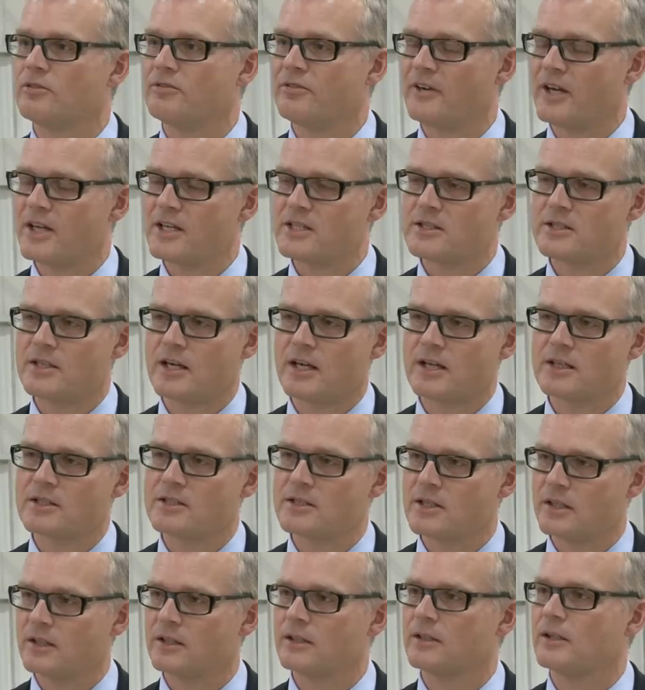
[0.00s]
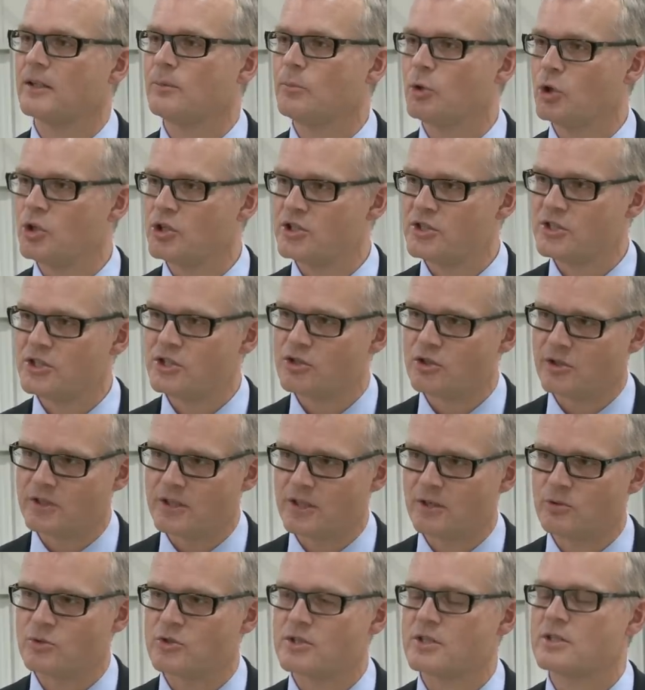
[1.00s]
Fast-Acting Emergency
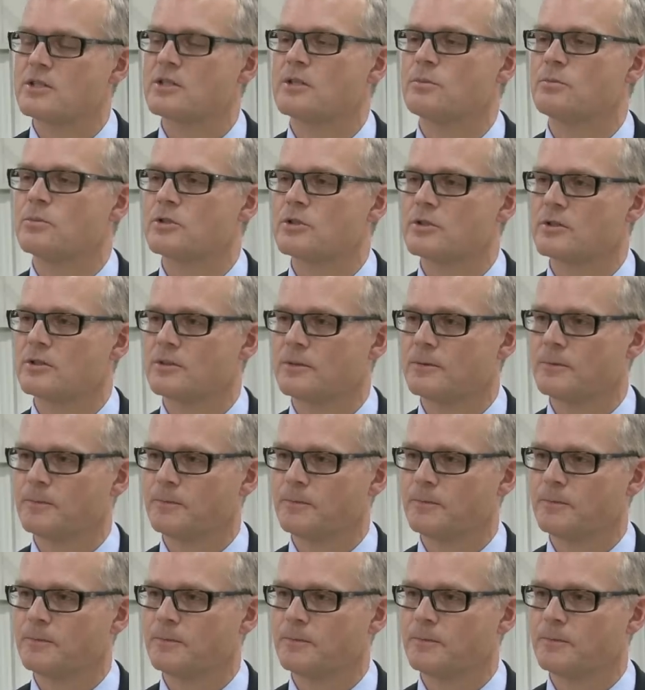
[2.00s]
Shutdown Systems.